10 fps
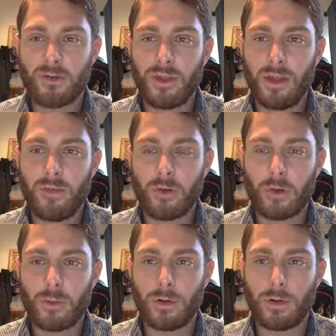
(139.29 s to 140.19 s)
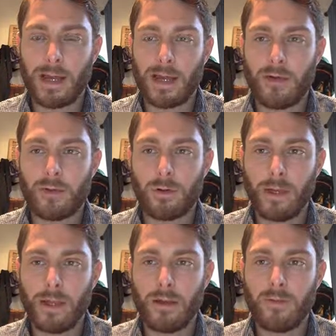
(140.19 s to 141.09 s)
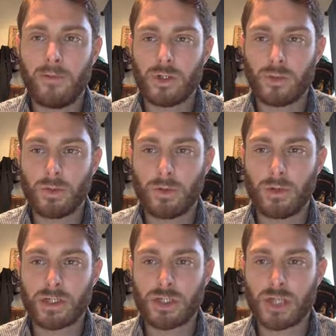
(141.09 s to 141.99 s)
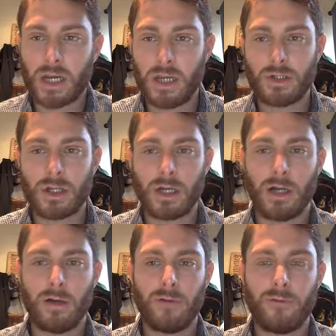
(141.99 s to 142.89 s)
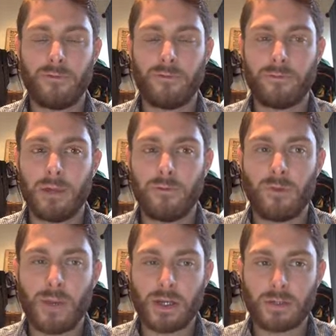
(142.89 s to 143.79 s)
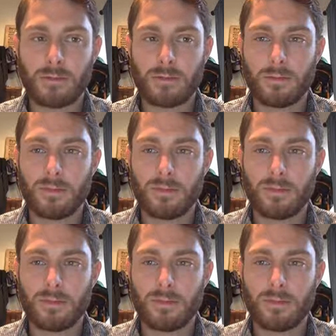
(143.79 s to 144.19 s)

the verbal and or written visual exchange of information,